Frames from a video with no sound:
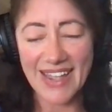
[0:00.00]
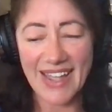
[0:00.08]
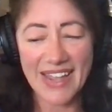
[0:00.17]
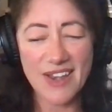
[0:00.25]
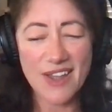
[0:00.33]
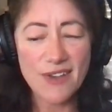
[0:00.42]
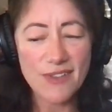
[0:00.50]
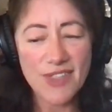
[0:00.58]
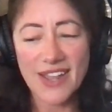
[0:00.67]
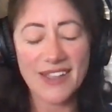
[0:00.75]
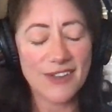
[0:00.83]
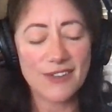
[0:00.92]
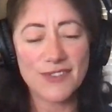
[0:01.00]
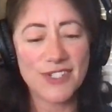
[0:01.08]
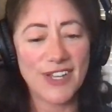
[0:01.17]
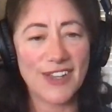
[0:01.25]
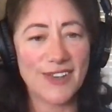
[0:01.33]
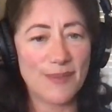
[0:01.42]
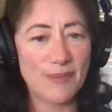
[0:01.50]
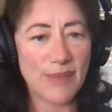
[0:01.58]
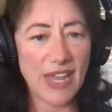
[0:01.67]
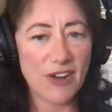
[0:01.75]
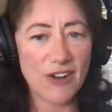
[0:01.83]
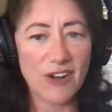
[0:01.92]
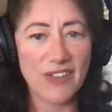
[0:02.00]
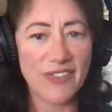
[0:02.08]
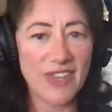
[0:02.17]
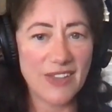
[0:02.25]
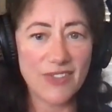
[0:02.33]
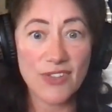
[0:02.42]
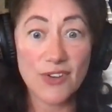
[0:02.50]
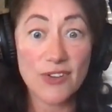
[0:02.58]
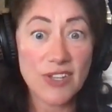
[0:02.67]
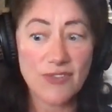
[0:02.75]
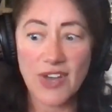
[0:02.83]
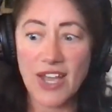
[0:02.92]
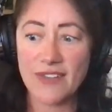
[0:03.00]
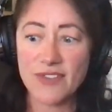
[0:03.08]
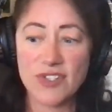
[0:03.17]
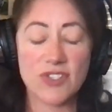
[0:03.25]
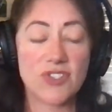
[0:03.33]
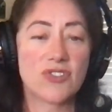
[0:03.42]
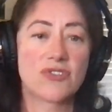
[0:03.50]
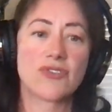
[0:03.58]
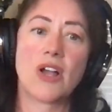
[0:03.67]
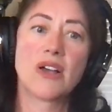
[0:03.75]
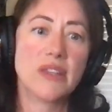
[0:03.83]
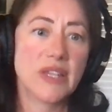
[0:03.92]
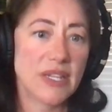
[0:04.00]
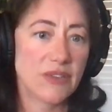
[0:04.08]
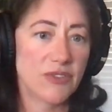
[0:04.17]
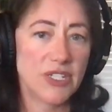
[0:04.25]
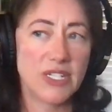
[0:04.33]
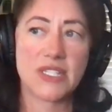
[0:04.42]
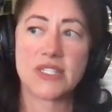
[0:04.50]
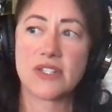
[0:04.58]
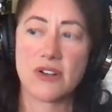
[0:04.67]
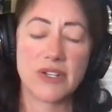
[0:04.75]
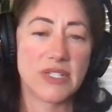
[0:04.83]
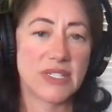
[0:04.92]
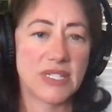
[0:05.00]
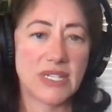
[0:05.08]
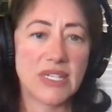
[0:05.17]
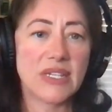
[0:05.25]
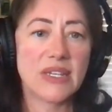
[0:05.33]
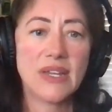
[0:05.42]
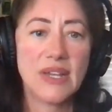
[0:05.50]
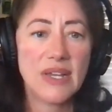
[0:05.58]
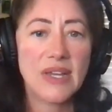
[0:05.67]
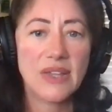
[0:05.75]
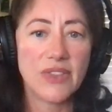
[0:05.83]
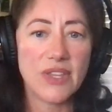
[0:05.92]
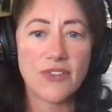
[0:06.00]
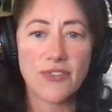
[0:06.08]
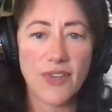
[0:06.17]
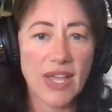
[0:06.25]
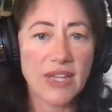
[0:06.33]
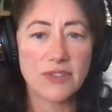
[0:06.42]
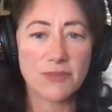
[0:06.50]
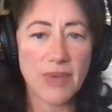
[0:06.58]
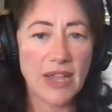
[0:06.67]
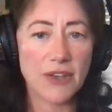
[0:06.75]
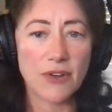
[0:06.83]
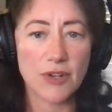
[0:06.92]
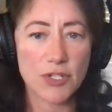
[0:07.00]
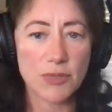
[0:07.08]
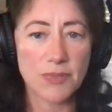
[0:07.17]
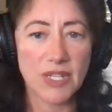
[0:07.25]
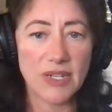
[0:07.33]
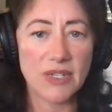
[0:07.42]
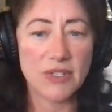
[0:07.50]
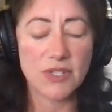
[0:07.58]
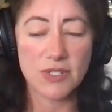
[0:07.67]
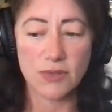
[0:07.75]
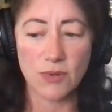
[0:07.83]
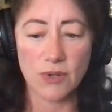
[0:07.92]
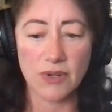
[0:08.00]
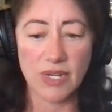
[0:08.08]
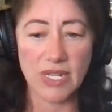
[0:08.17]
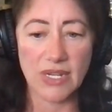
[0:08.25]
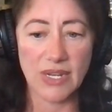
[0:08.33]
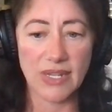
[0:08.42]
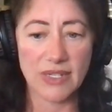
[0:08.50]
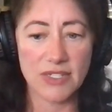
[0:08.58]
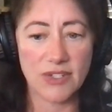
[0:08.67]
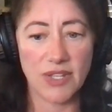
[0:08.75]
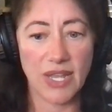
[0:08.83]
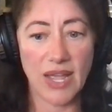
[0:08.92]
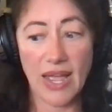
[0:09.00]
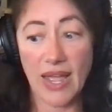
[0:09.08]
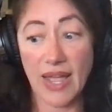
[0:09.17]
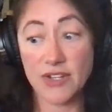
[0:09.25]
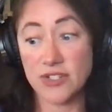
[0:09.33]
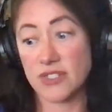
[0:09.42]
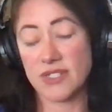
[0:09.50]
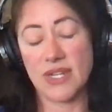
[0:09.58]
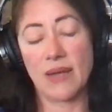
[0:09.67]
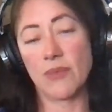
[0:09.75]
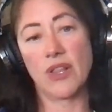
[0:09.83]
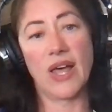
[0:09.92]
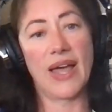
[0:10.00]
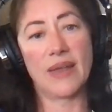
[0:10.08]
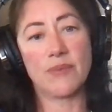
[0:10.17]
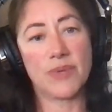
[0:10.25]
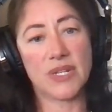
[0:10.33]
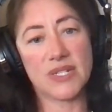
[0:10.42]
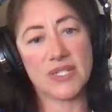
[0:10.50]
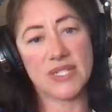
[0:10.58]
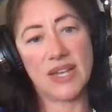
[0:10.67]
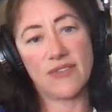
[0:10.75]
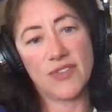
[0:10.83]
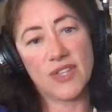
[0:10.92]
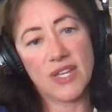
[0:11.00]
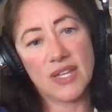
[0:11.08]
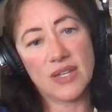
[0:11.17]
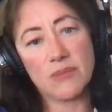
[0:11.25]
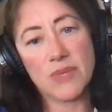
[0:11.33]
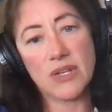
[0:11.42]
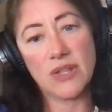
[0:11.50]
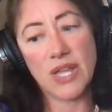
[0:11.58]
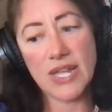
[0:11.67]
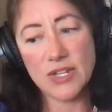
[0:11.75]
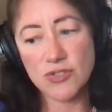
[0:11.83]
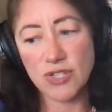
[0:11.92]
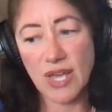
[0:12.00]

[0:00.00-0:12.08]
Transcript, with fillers: I know that I could have done better. And then at 35, just struggling, really starting to see the effect of malnourishment and disordered eating. So like I, I, just I'm glad because I feel like in middle age a